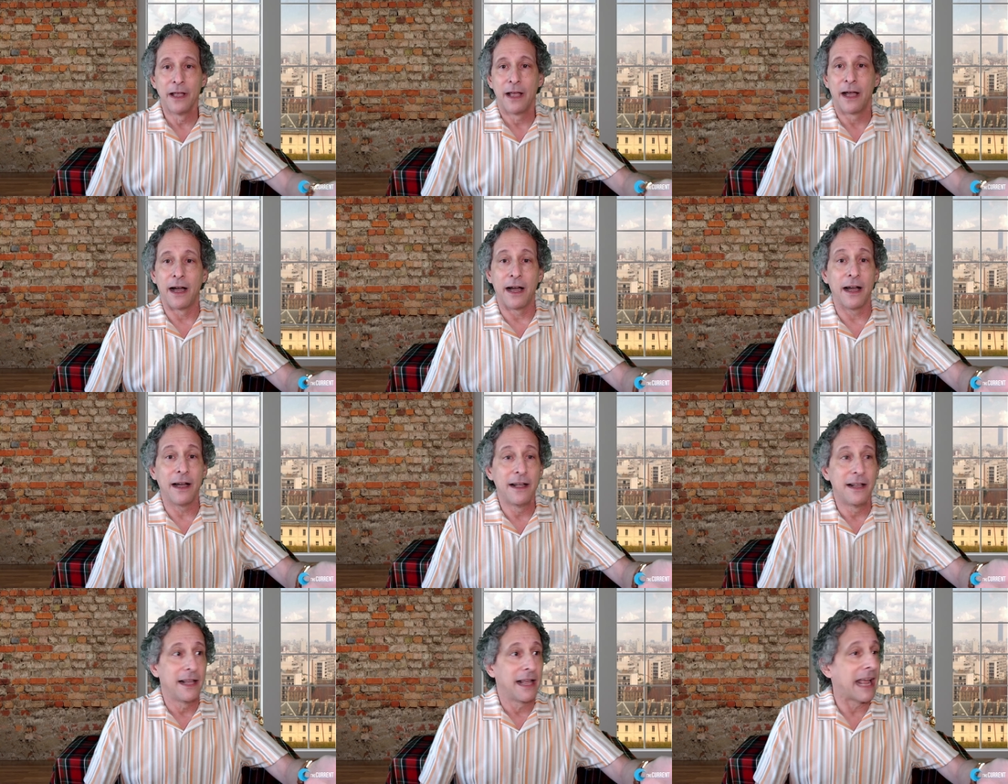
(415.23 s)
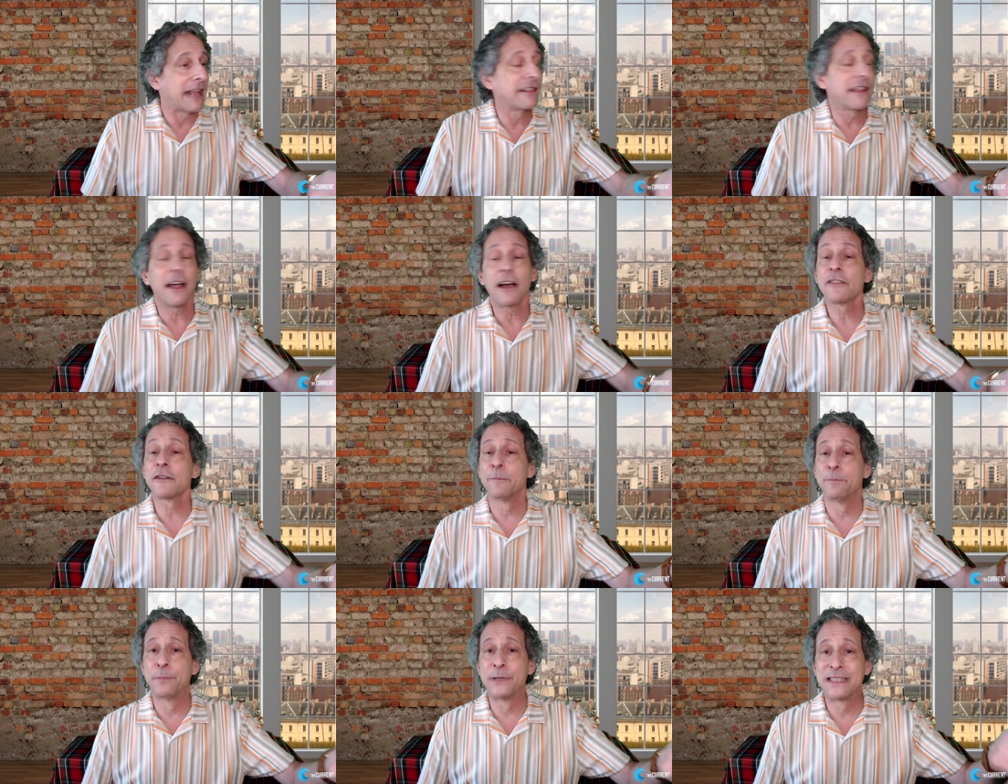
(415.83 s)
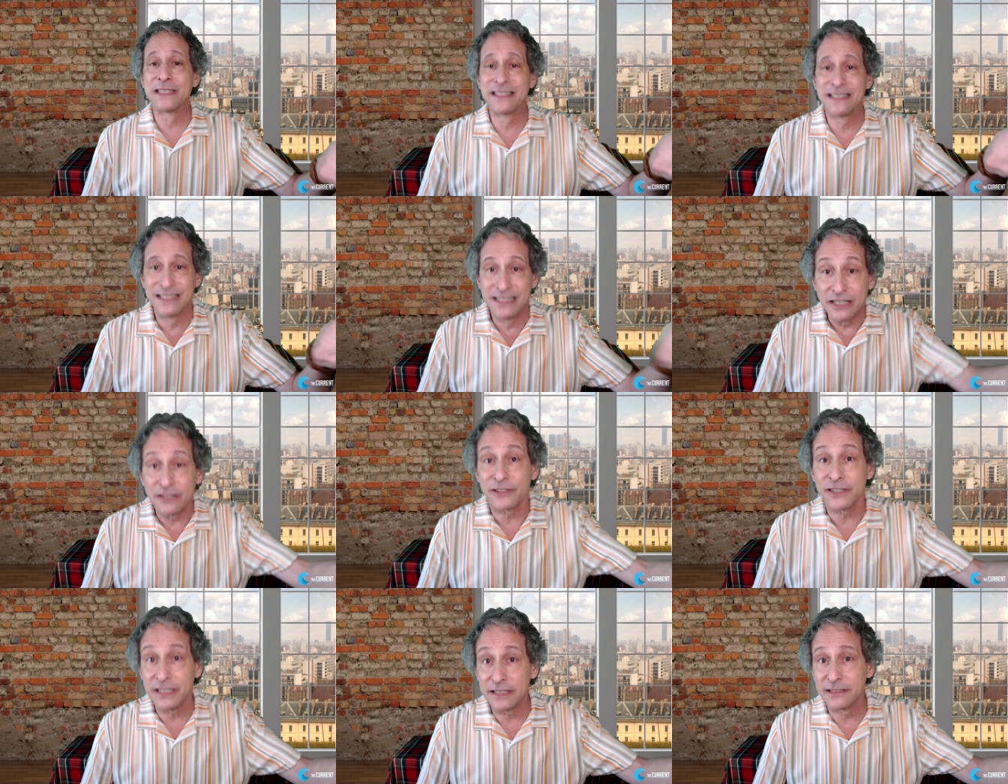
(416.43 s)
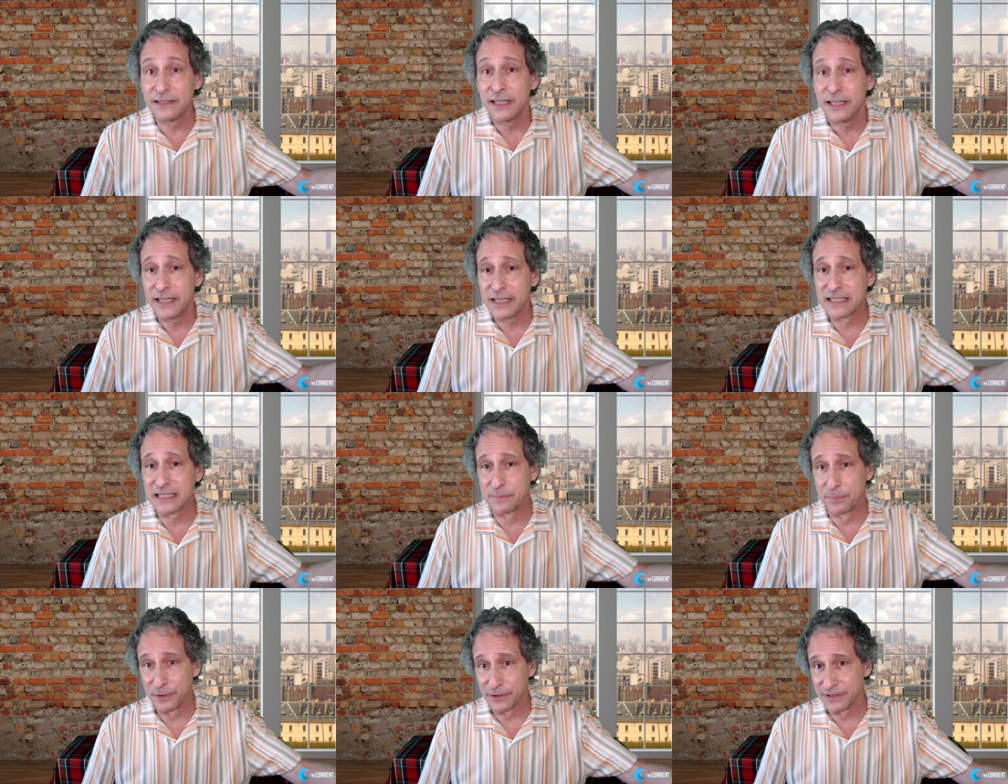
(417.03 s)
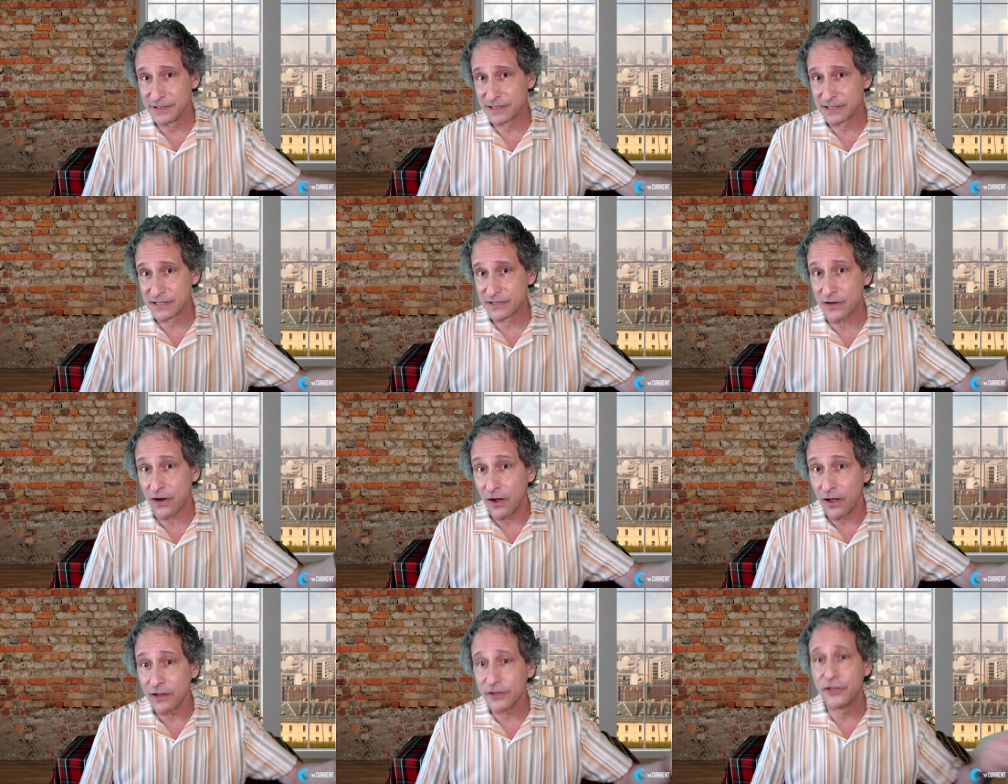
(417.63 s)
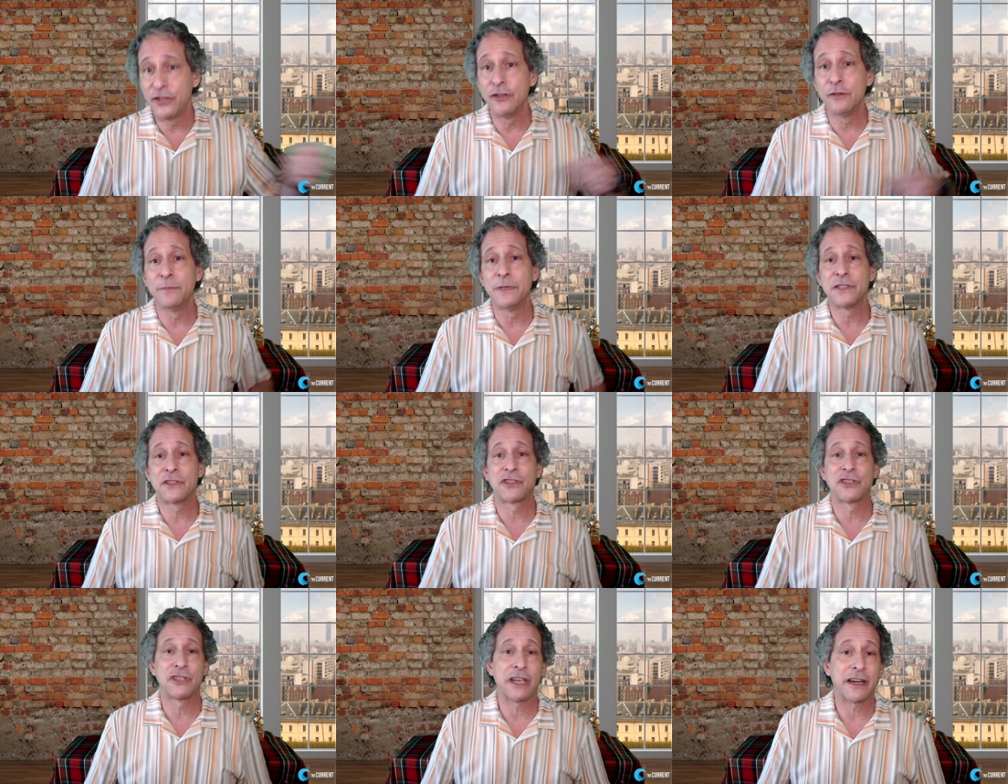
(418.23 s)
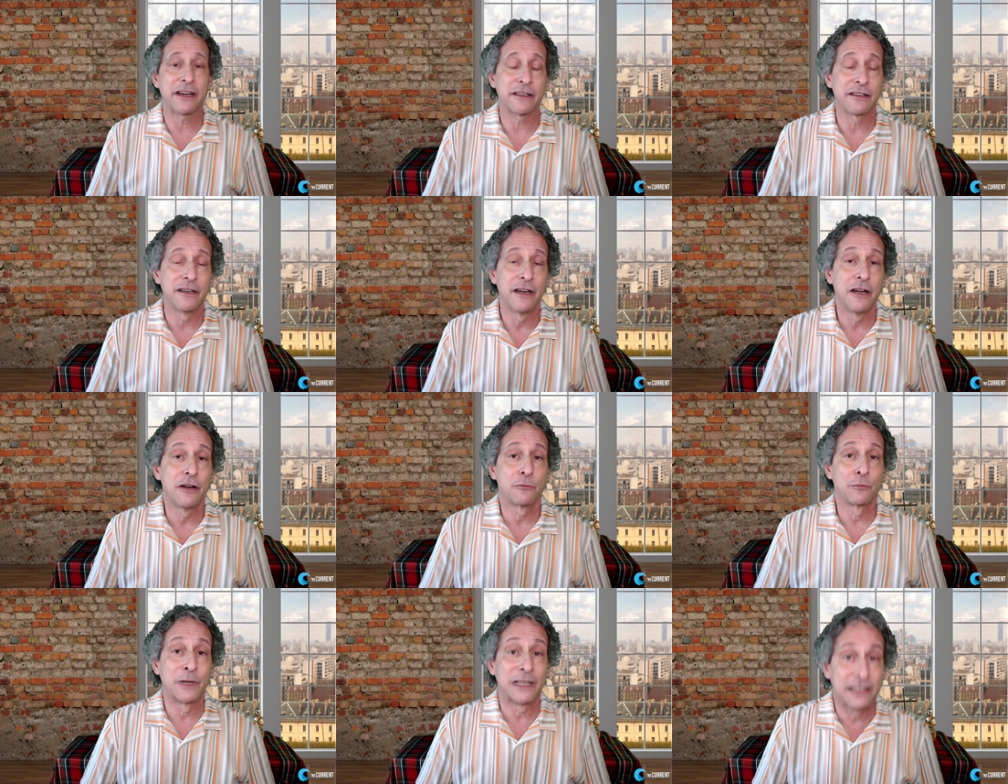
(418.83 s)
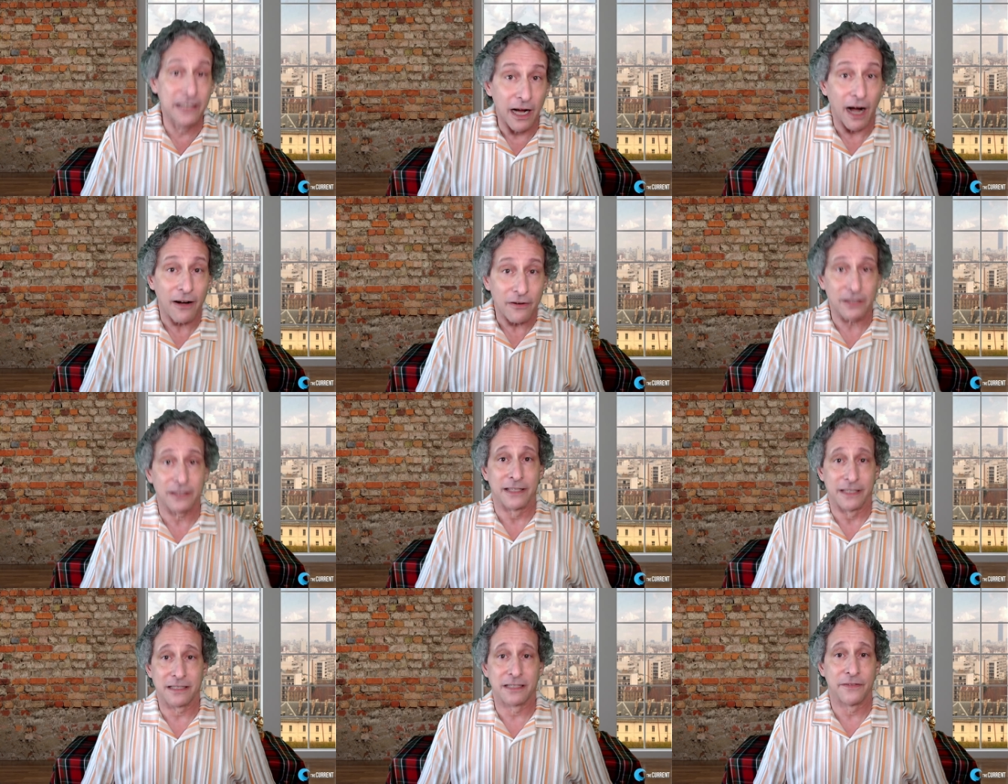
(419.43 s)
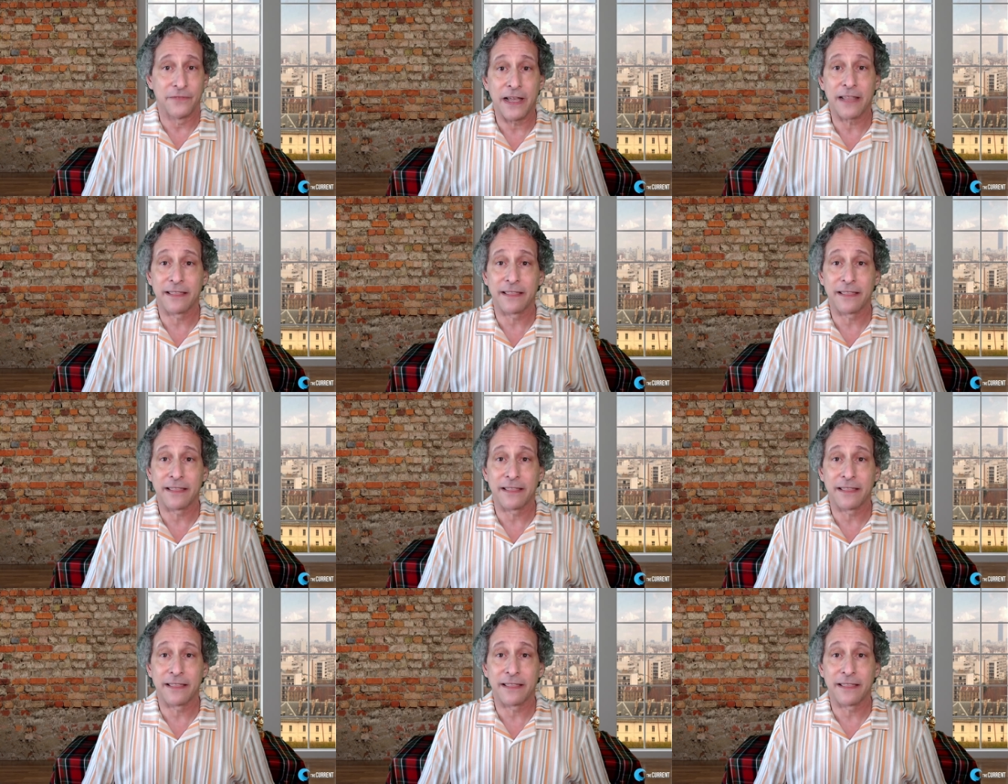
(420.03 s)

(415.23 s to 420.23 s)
and the other bazillion experiences all humans share regardless of